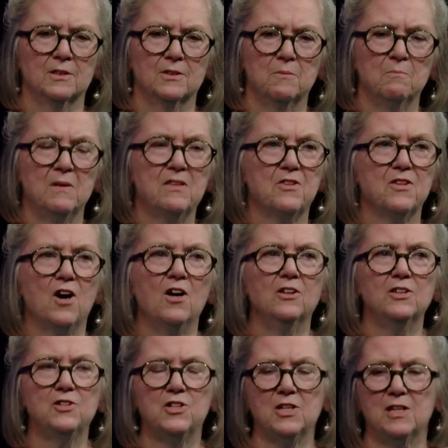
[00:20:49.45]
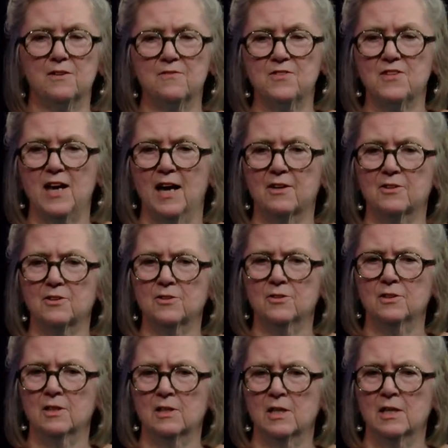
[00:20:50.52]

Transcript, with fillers: the mythology of Saturn,